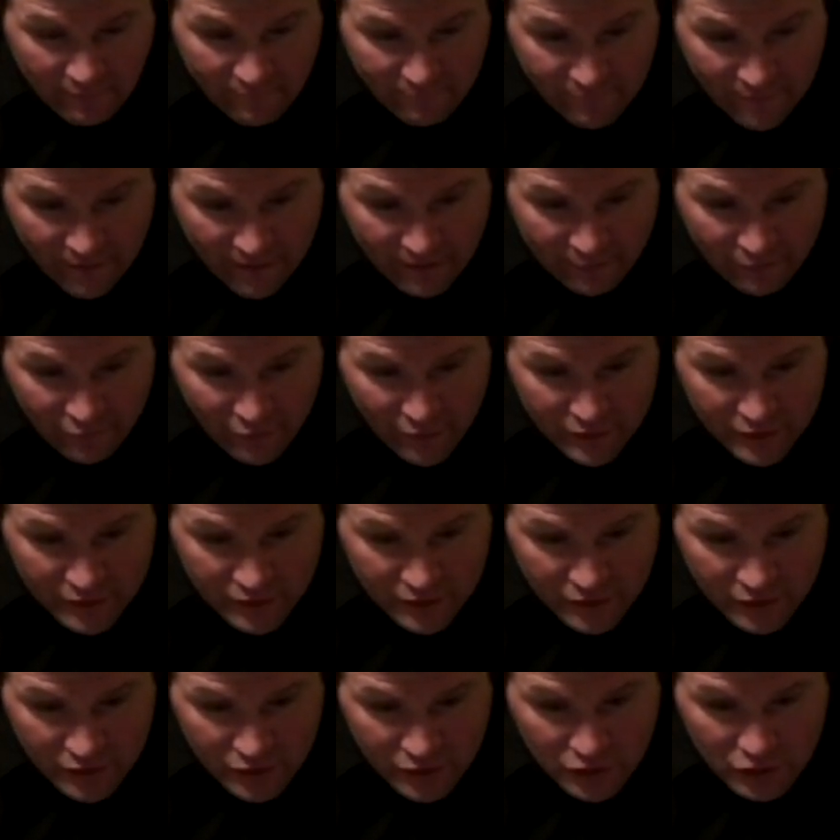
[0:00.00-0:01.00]
favorite
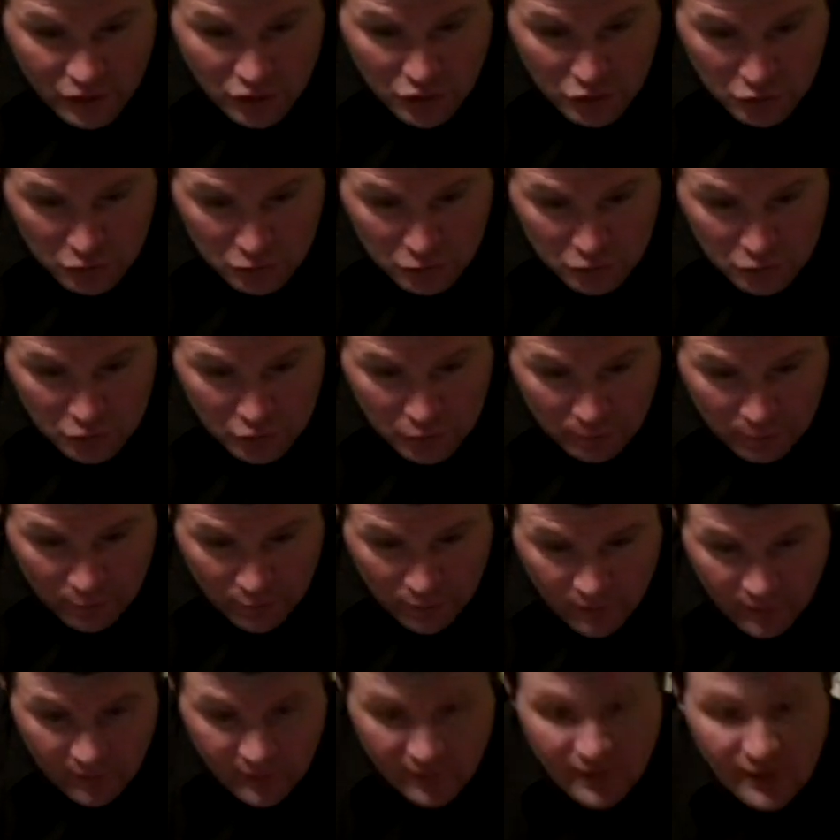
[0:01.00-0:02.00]
YouTuber,
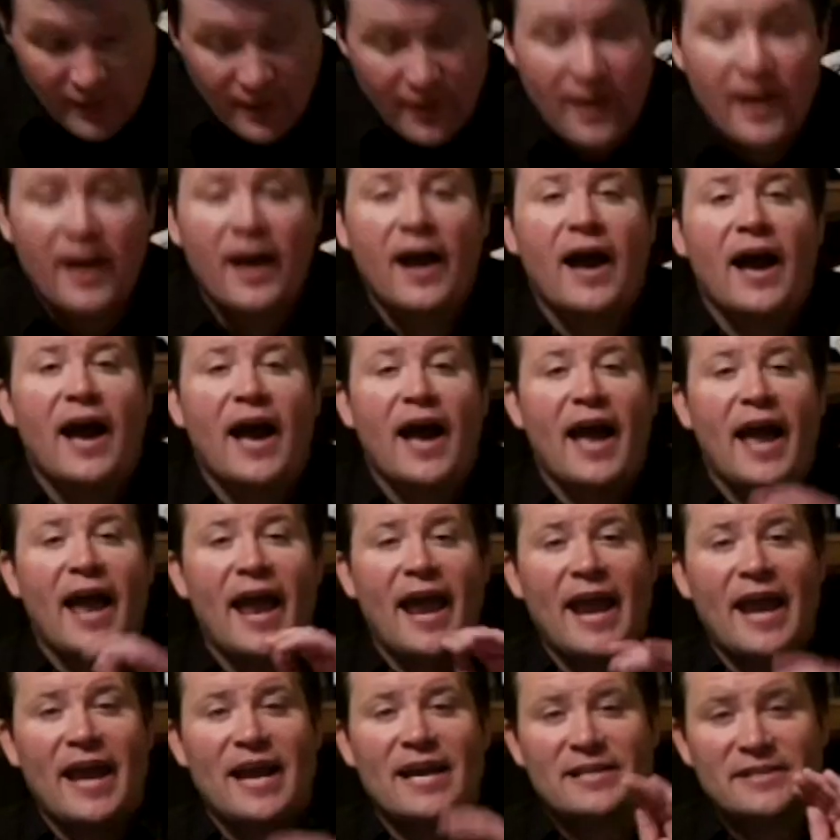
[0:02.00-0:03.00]

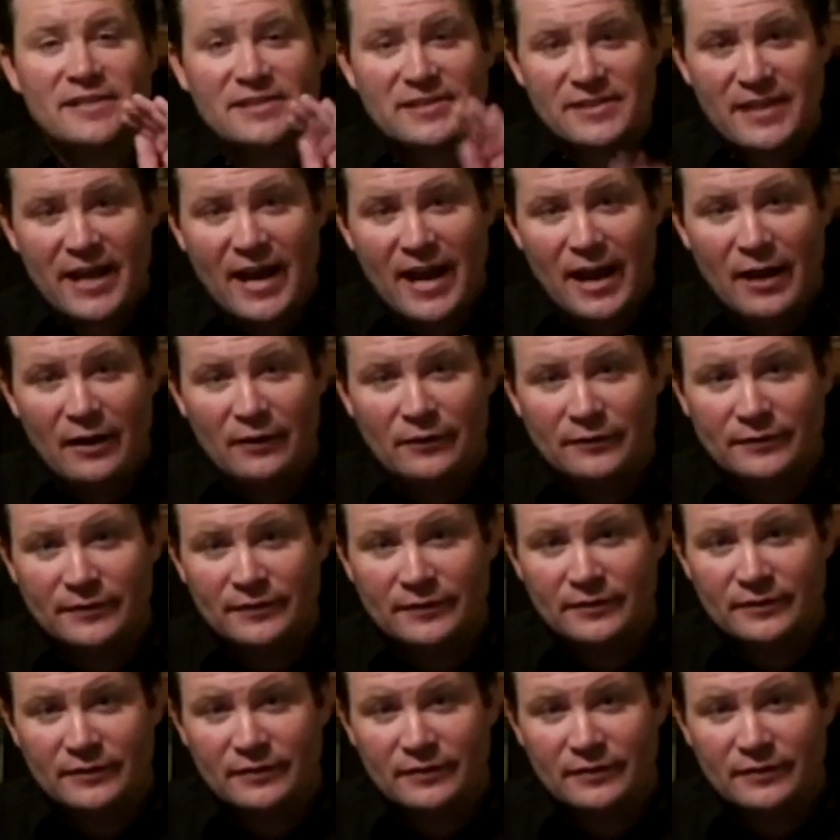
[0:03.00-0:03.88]
hands down,